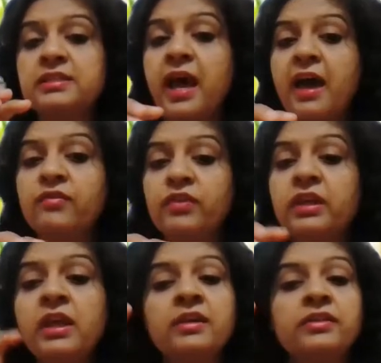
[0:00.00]

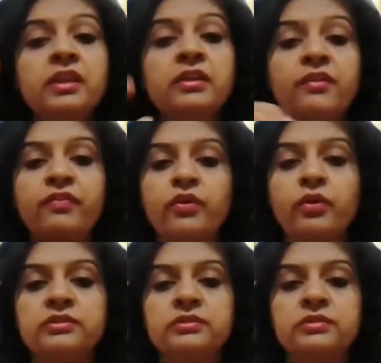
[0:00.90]
having the
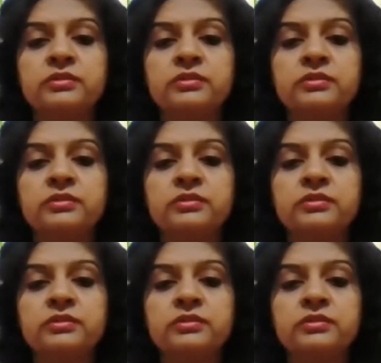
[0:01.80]
nephrons.